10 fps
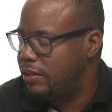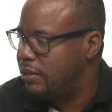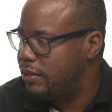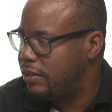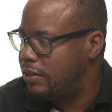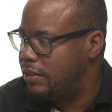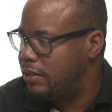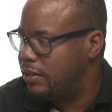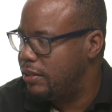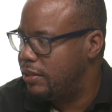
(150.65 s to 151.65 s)

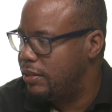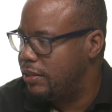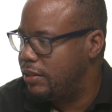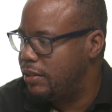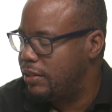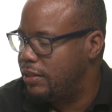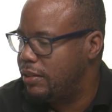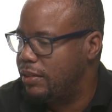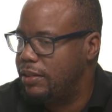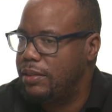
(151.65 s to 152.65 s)

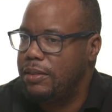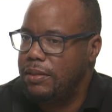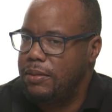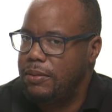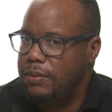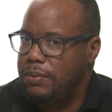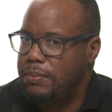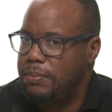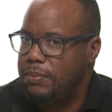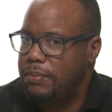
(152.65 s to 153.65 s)

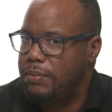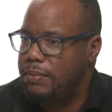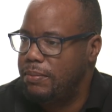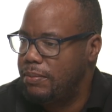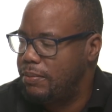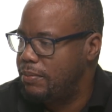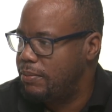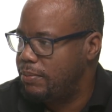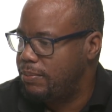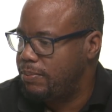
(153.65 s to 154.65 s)

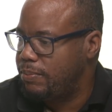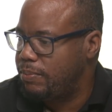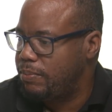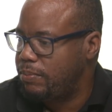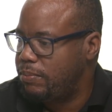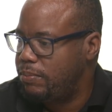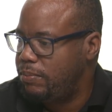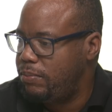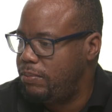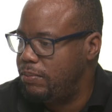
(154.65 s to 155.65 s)

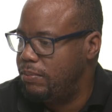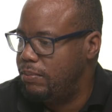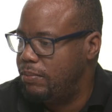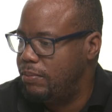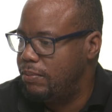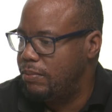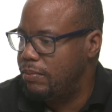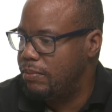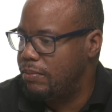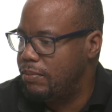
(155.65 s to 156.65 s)

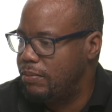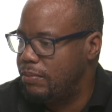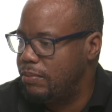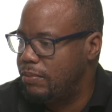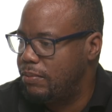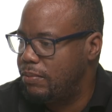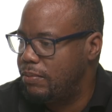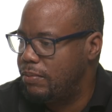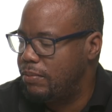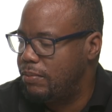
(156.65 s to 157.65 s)

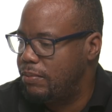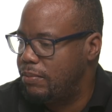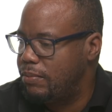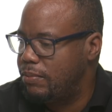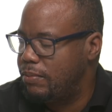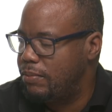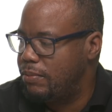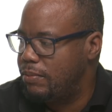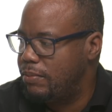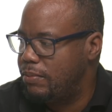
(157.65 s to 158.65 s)
The person shown says nothing.